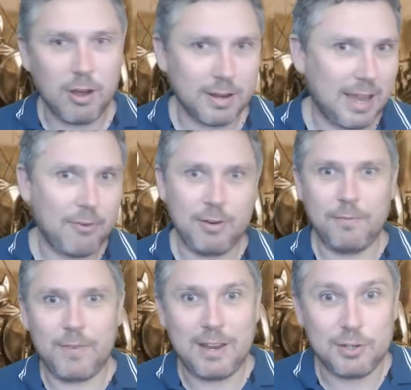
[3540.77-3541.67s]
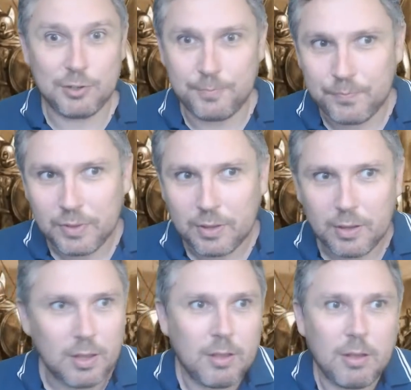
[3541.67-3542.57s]
Targaryen invasion,
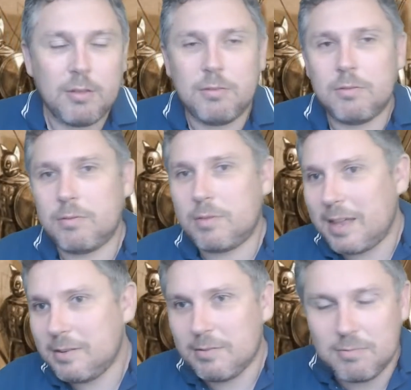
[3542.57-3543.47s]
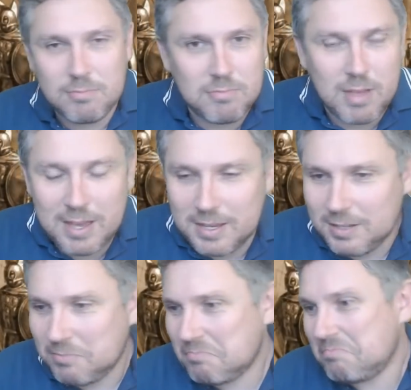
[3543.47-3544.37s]
then
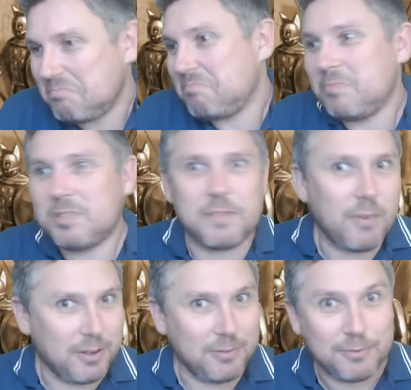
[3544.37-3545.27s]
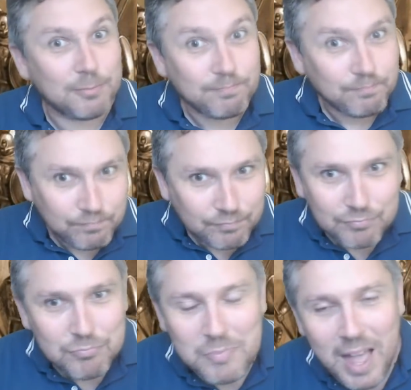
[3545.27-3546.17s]
they survived
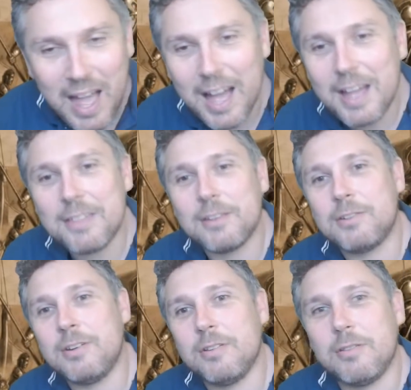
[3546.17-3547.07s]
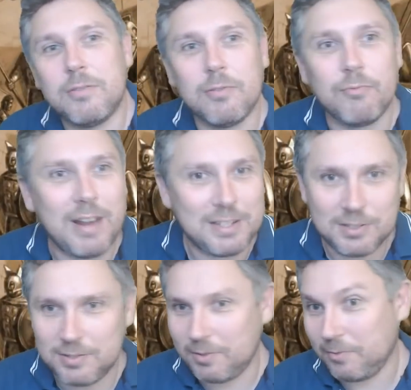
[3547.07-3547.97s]
uh, the the
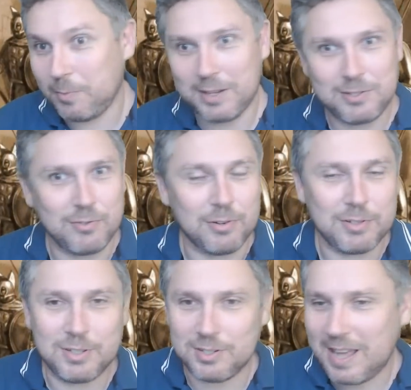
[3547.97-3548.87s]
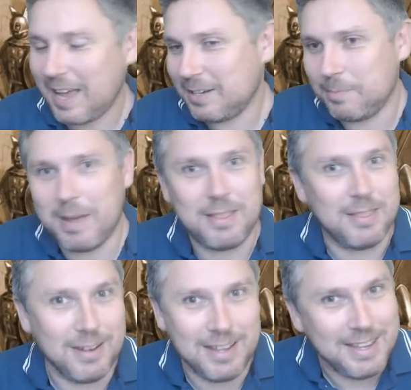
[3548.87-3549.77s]
rest of Westeros just had to
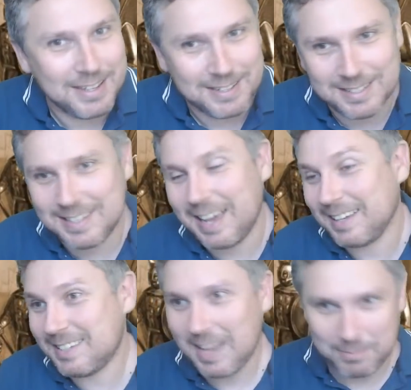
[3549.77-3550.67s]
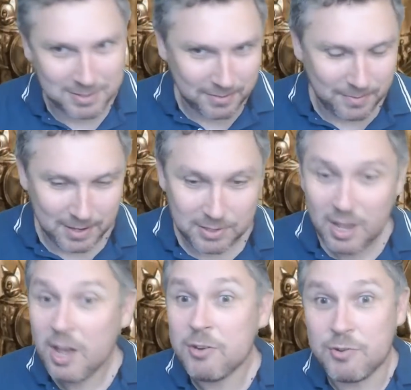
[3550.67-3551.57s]
bend the knee and accept defeat.
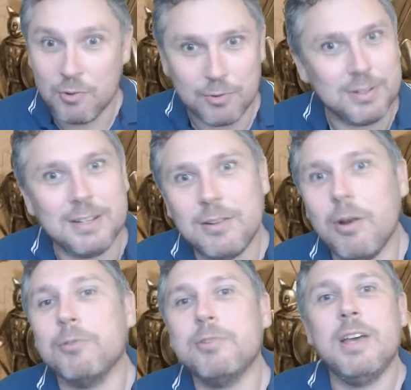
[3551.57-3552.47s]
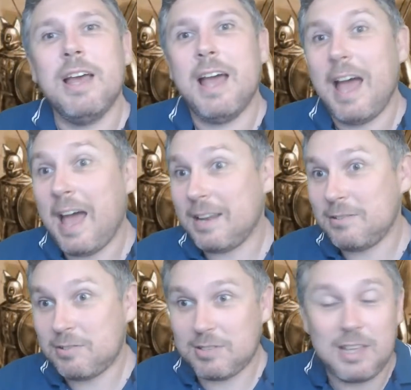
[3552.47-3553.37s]
Dorne did not,
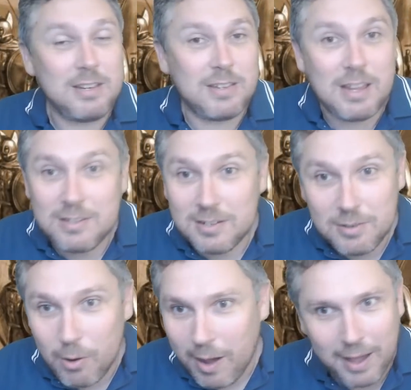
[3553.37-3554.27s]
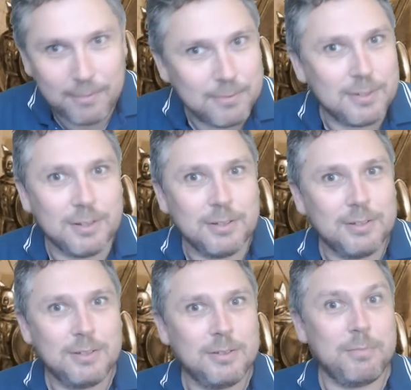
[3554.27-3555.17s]
and they they did not have to
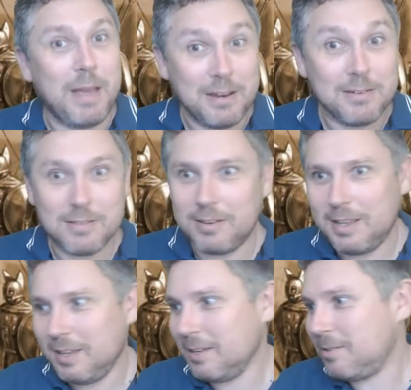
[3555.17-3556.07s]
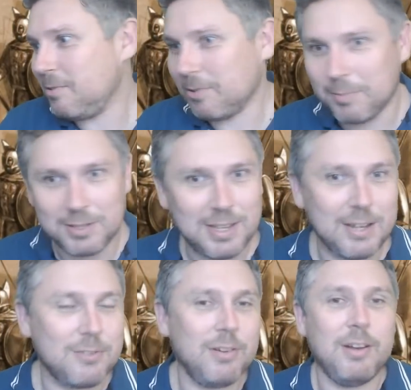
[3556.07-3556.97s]
bend the knee. It took them a
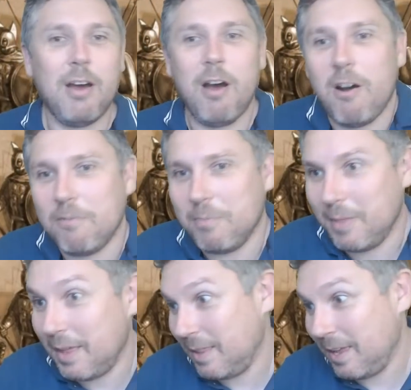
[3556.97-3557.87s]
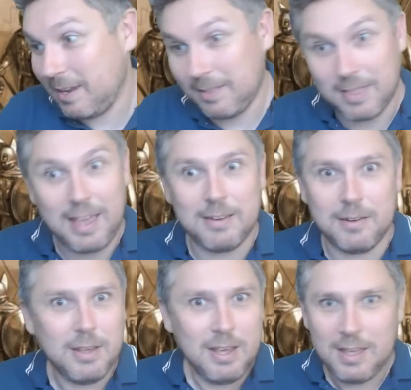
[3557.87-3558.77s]
century and a half, and then he,
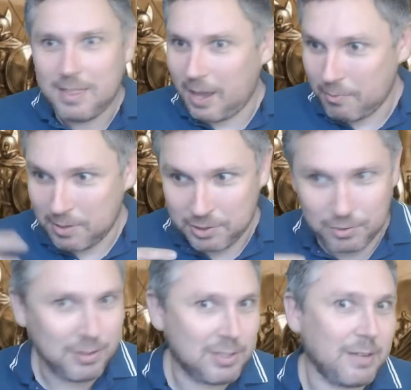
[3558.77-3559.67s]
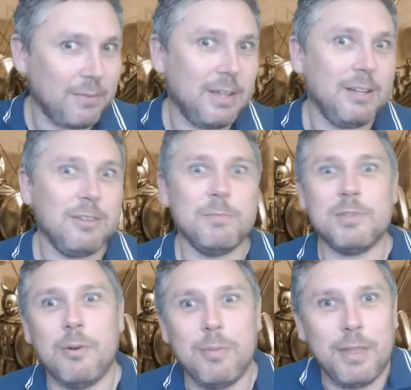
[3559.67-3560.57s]
then they only joined the Seven
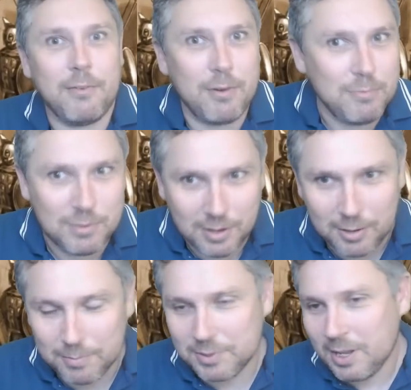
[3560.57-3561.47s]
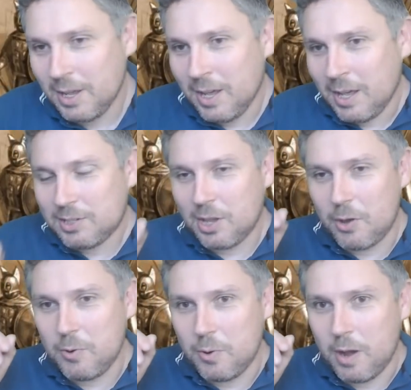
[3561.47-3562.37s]
Kingdoms on their own terms.
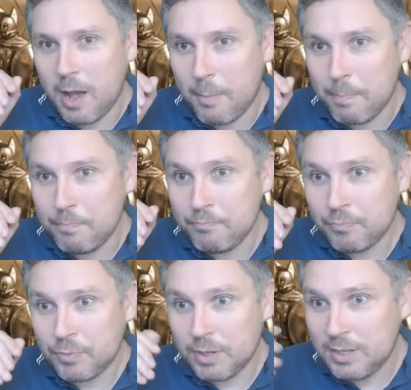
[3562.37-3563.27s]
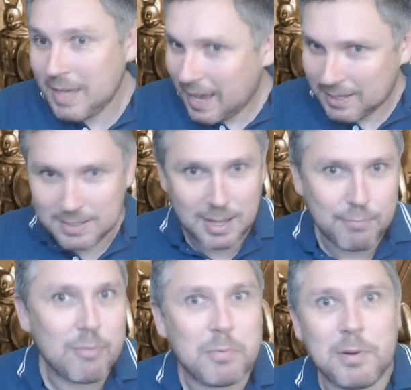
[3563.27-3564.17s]
So um, yes, there
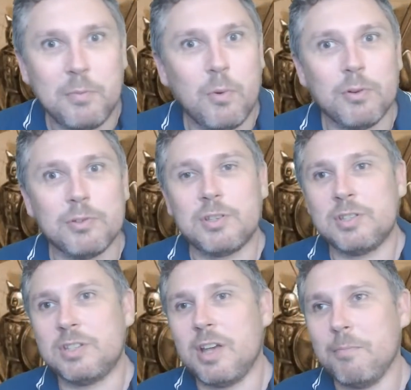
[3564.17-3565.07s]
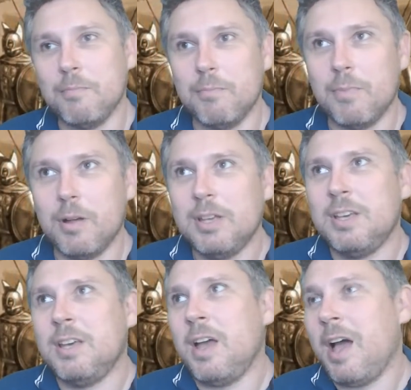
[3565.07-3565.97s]
probably was some
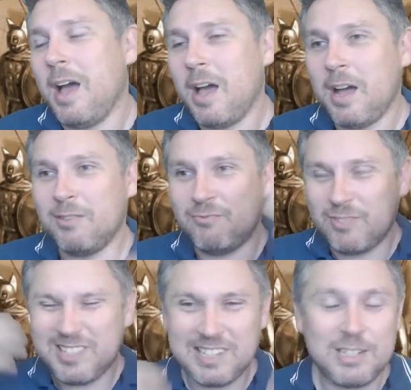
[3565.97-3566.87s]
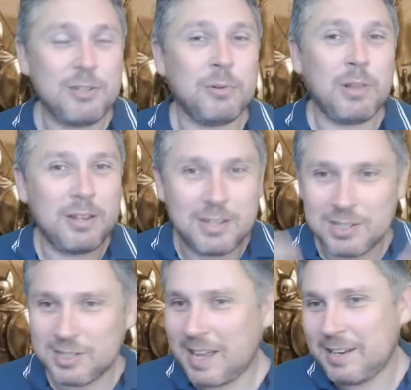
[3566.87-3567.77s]
uh, residual
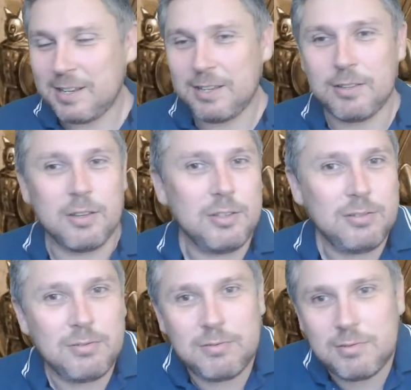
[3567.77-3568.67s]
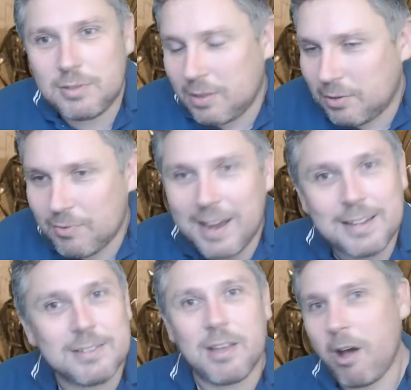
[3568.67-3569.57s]
understanding that the
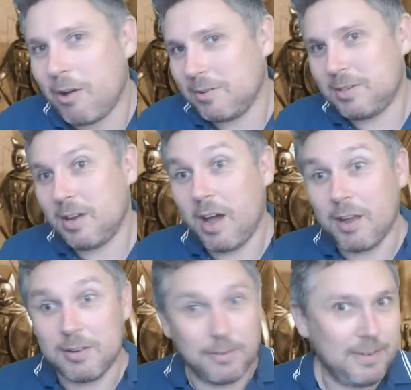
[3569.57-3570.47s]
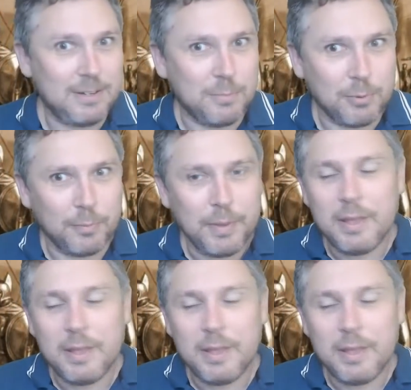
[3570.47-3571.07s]
dragons aren't undefeatable.